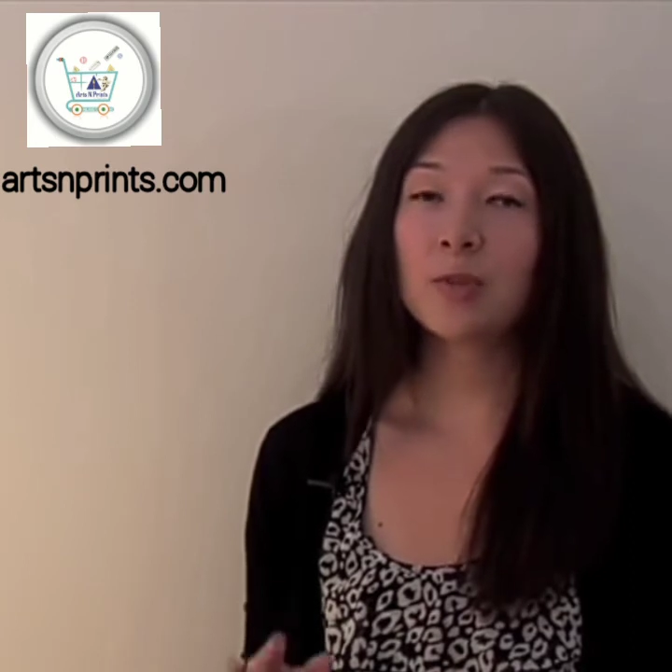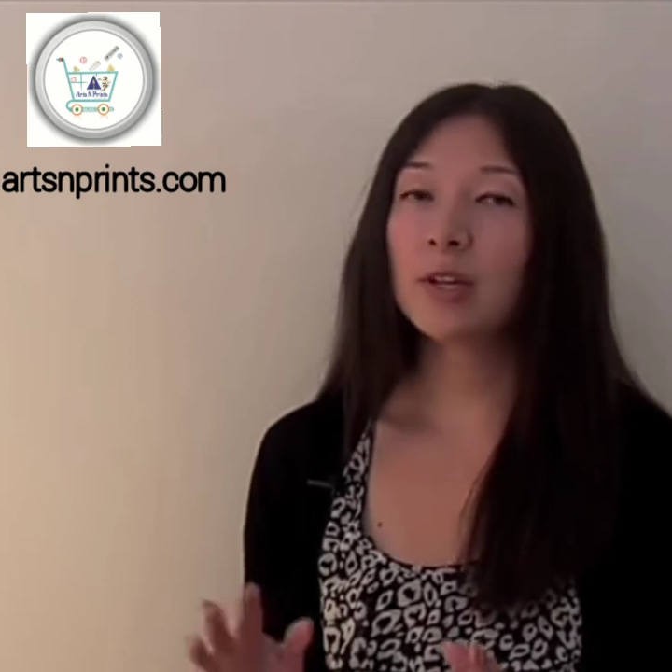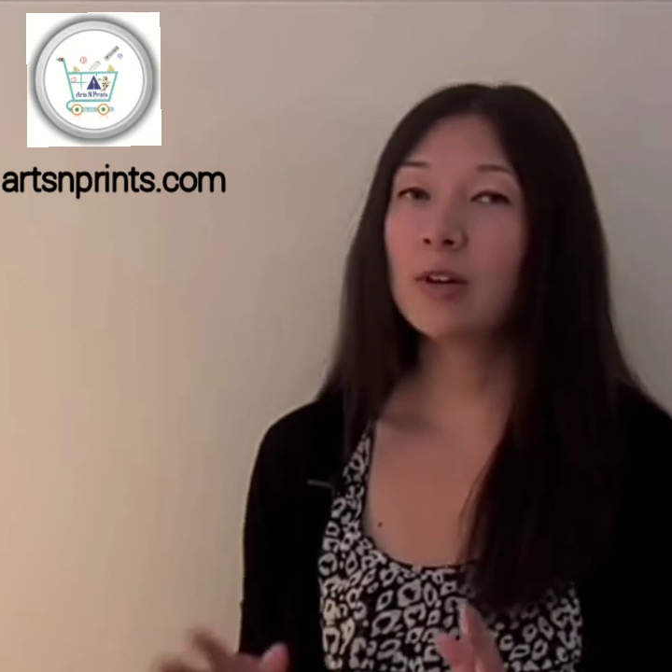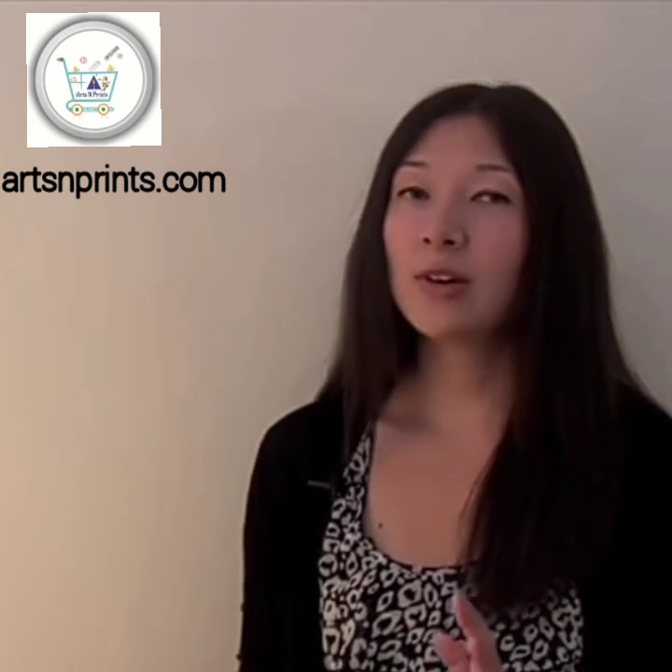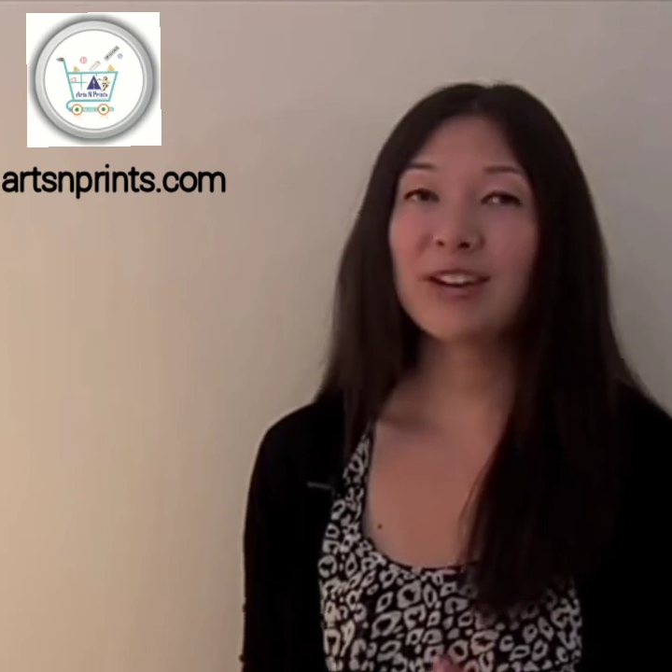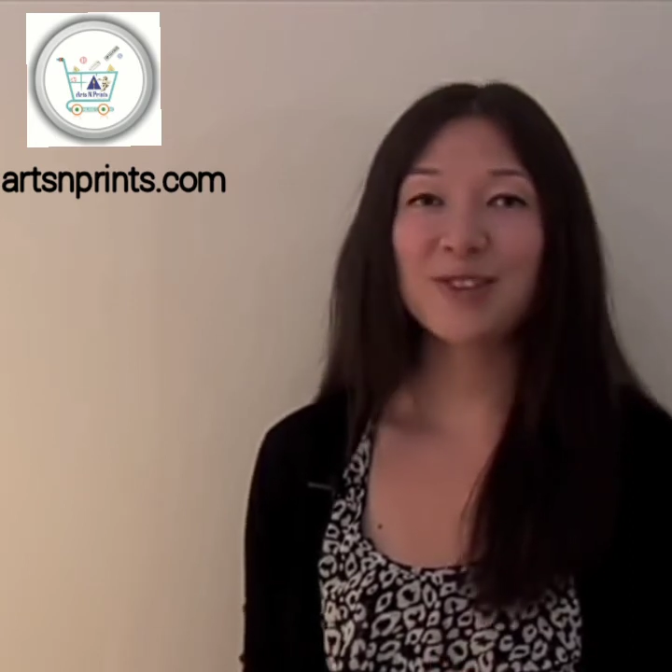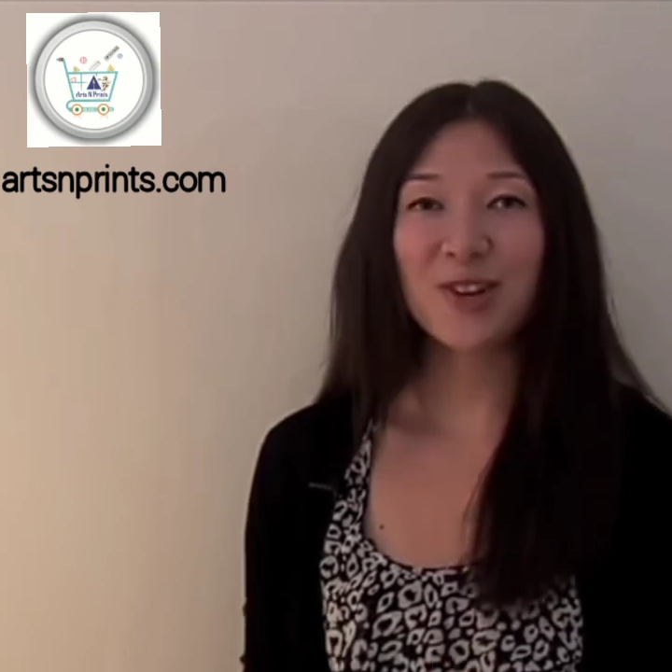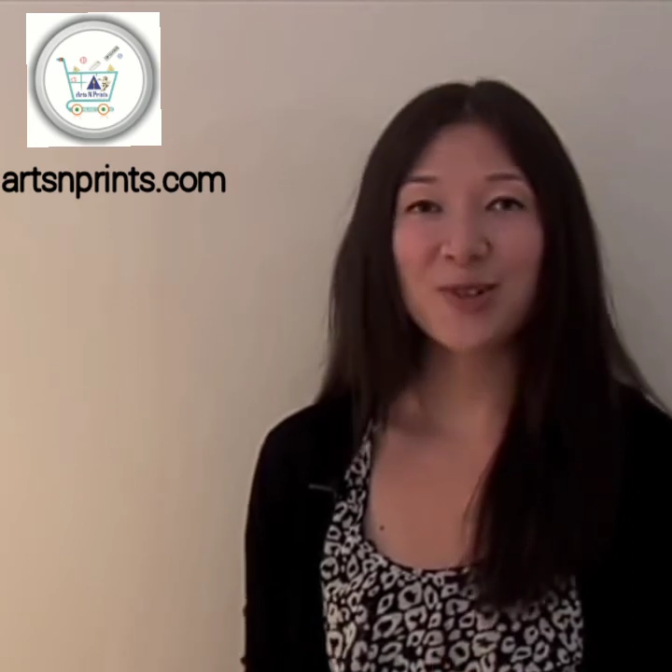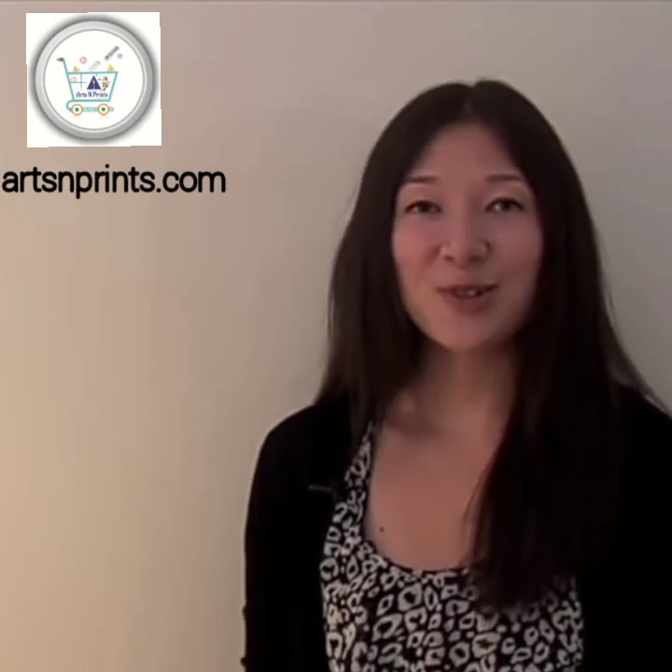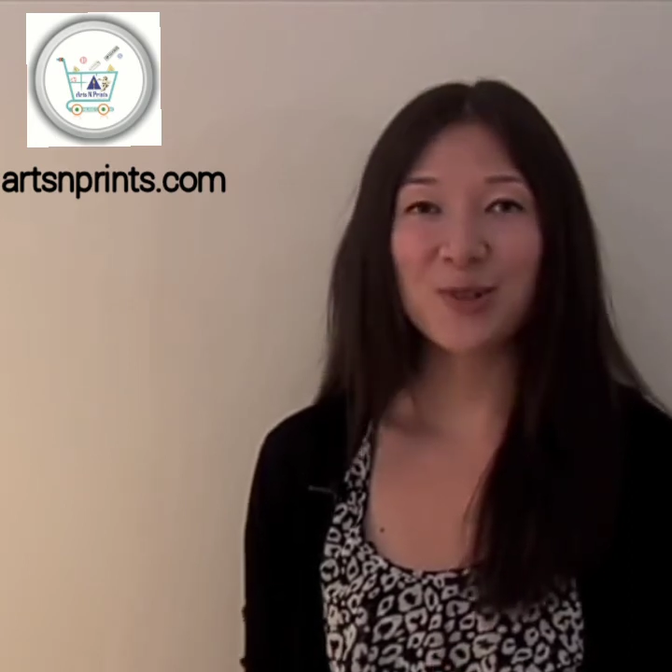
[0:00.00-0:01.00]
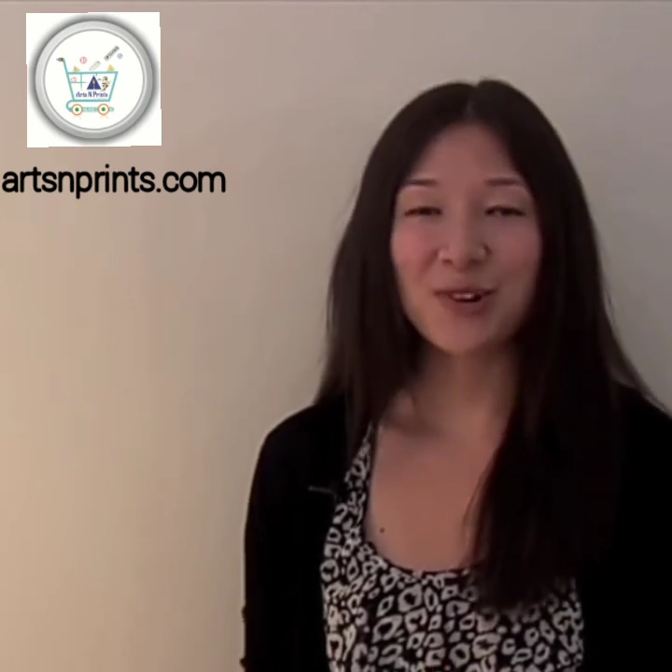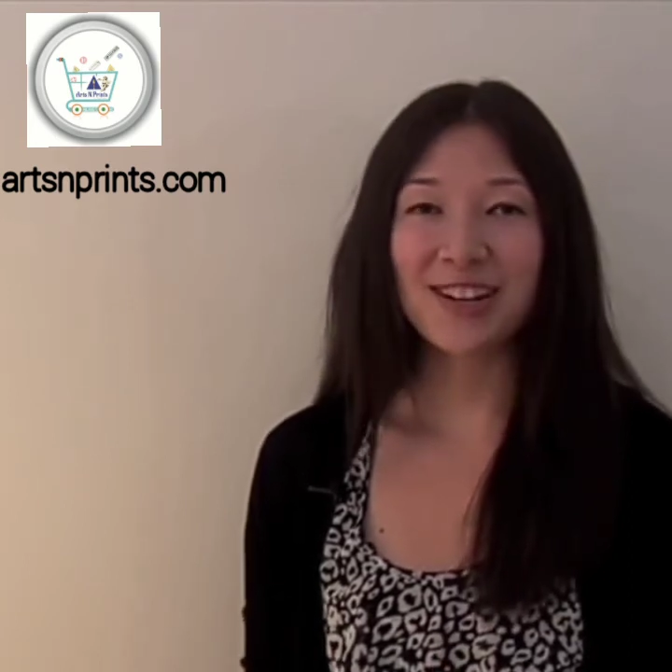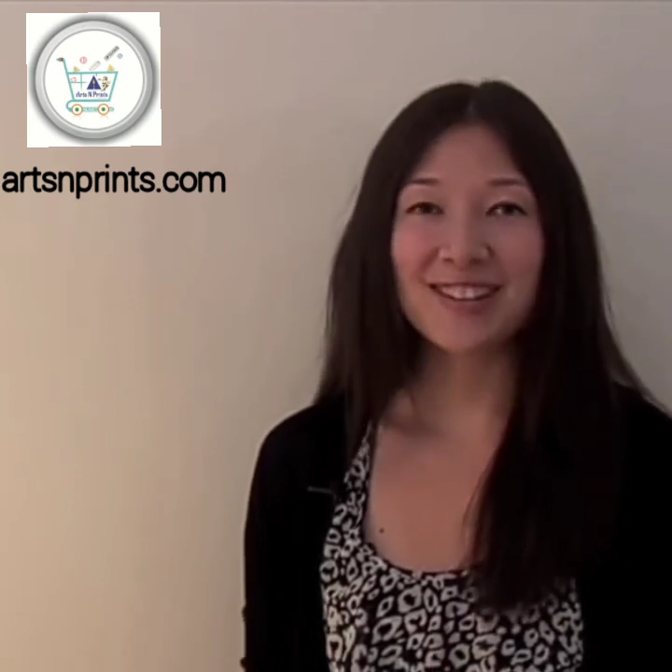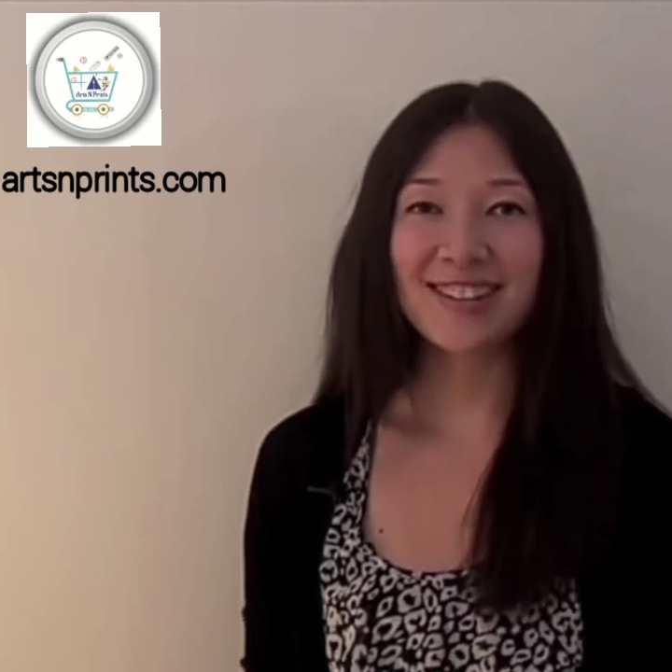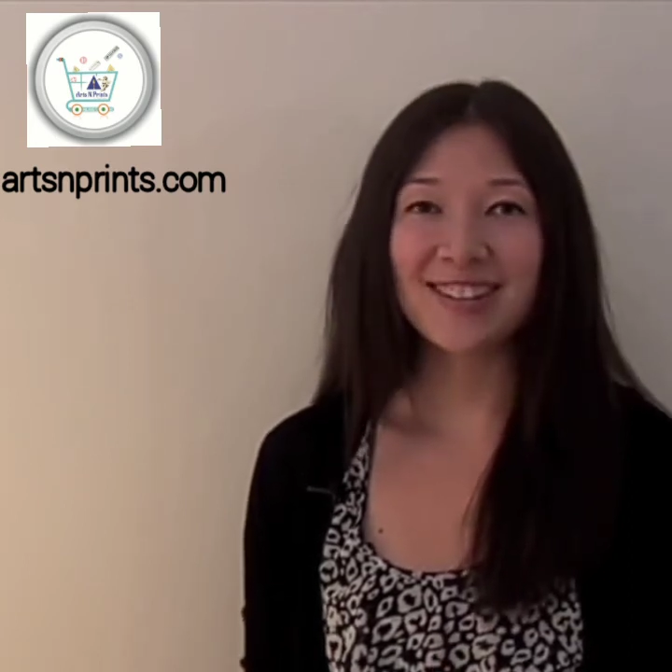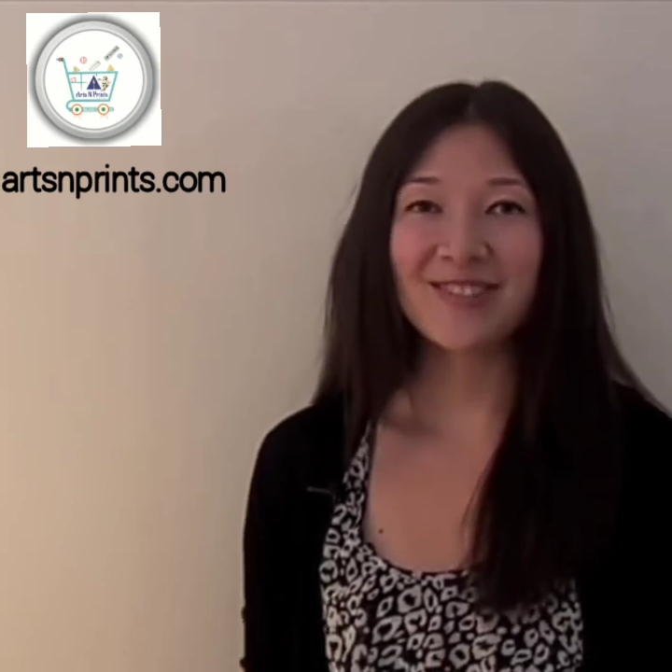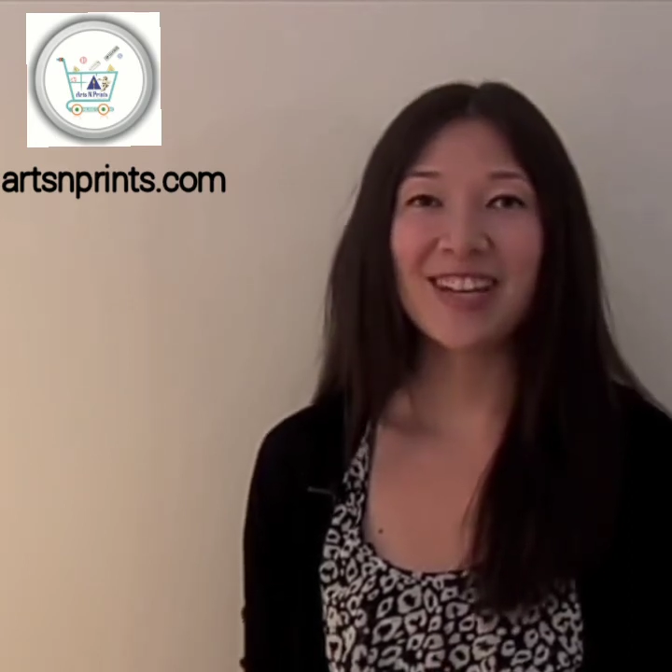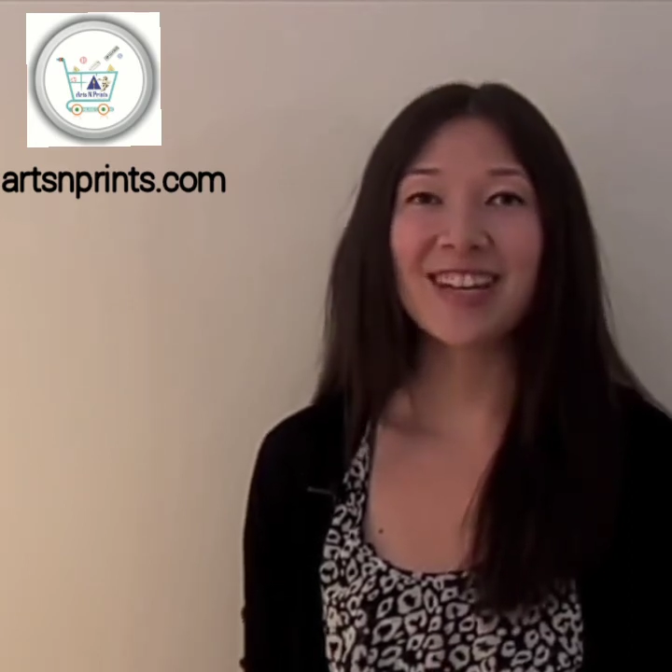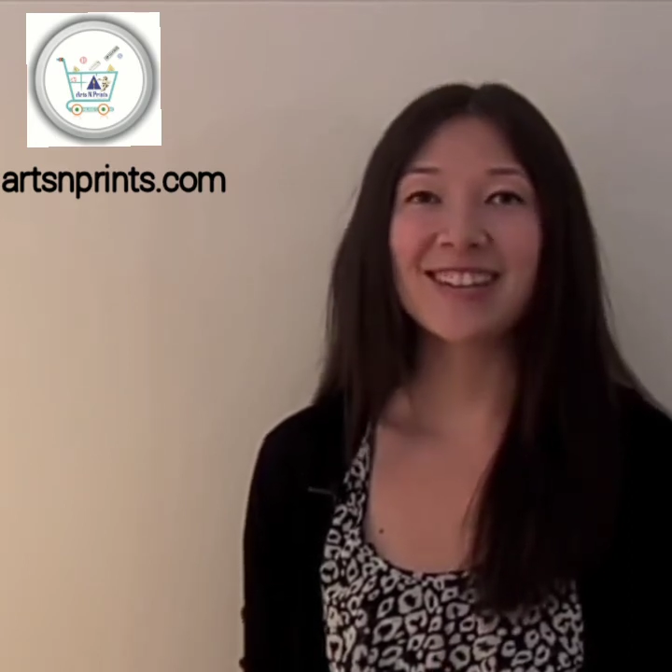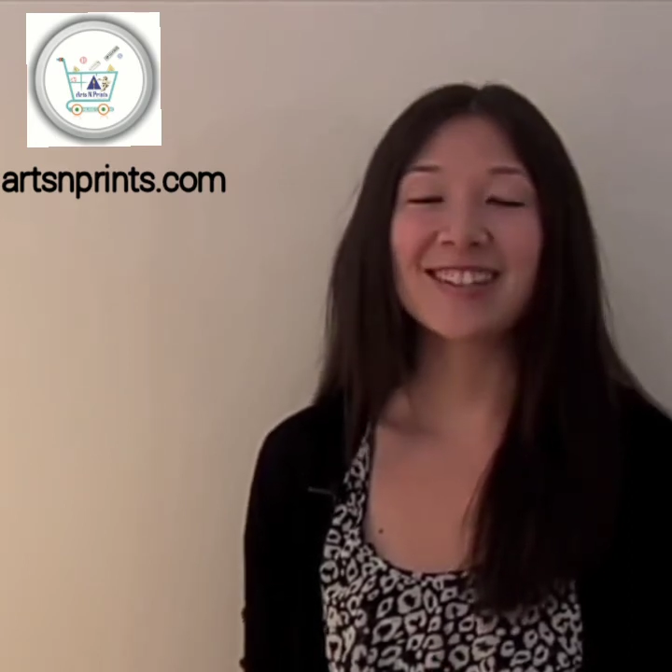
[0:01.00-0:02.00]
but you don't have to go too crazy
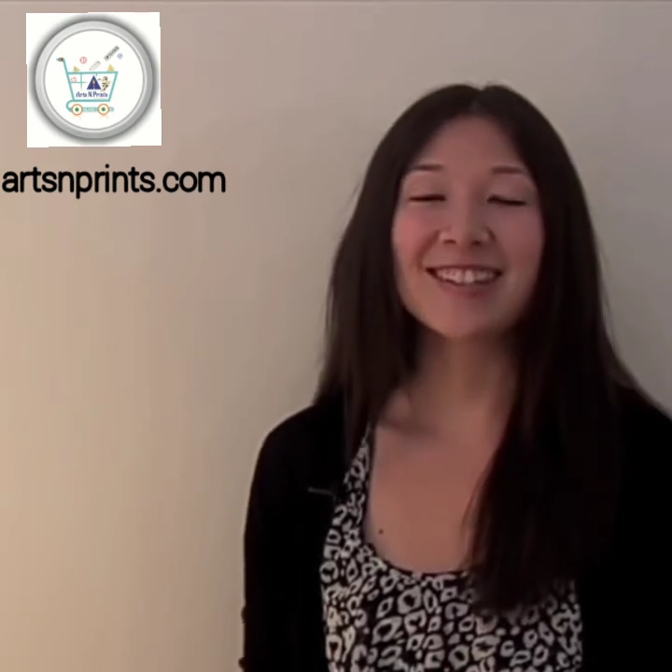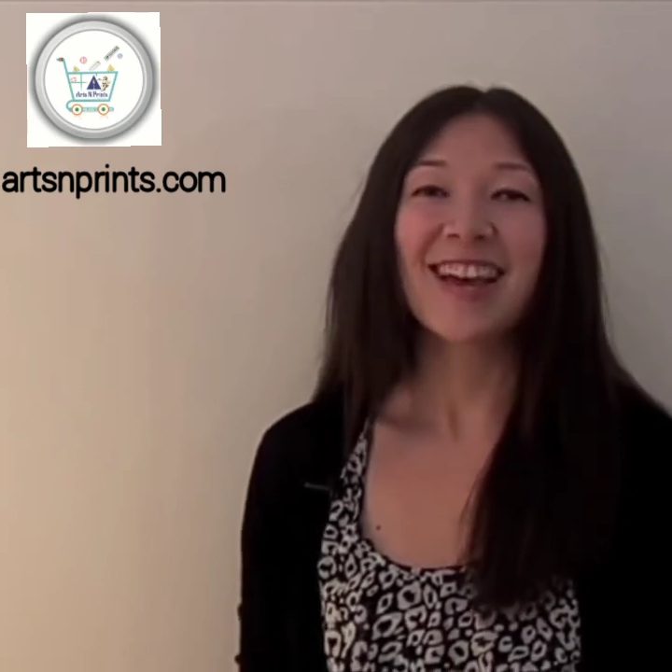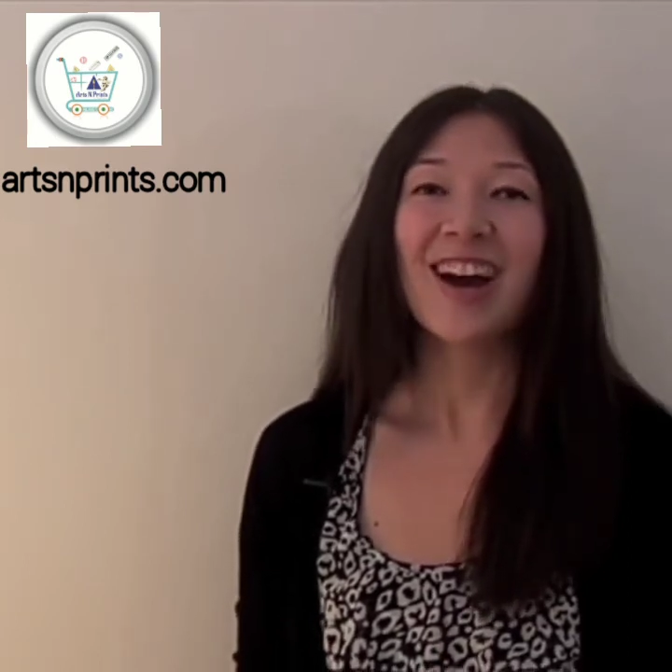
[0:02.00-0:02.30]
because